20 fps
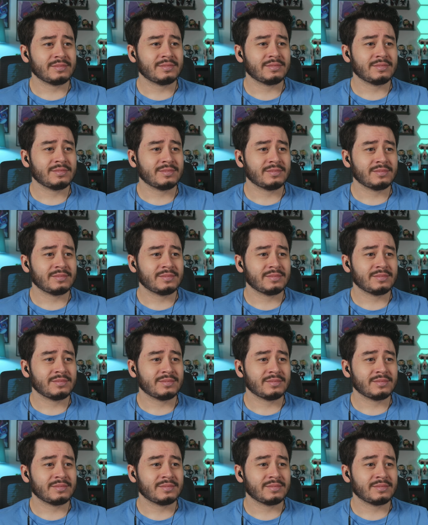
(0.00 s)

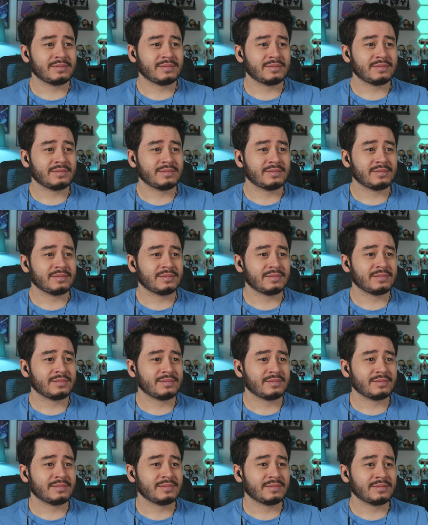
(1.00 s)

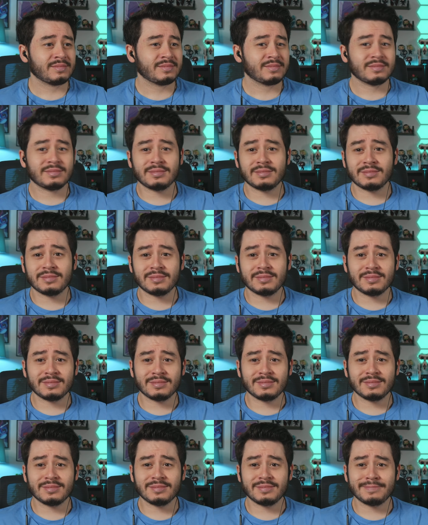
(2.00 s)

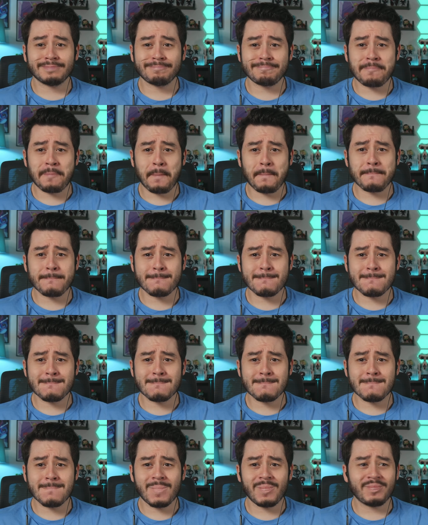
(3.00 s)

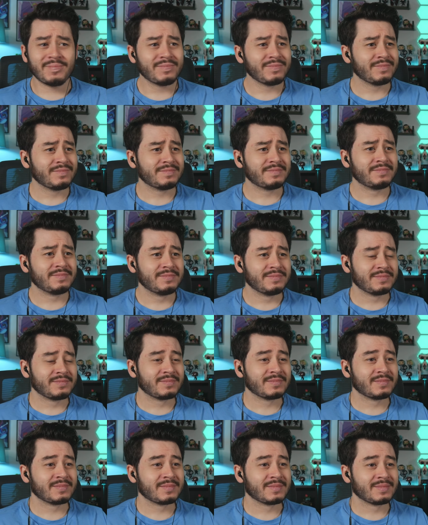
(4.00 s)

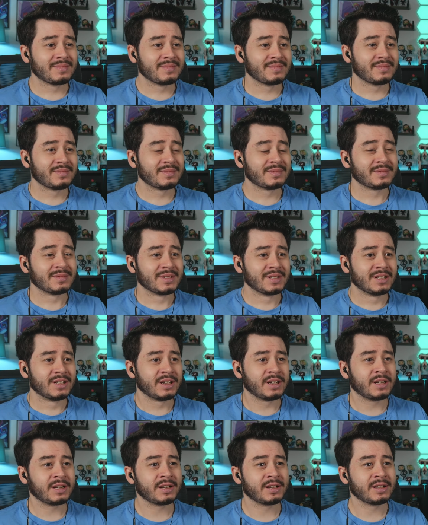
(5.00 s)

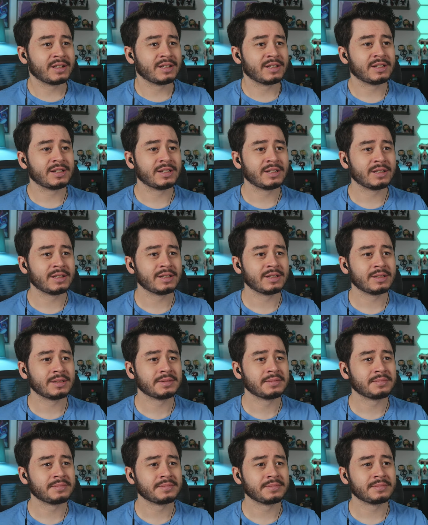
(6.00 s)

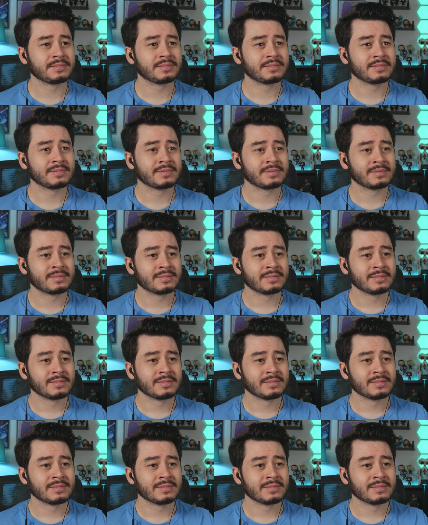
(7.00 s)
Nobody speaks.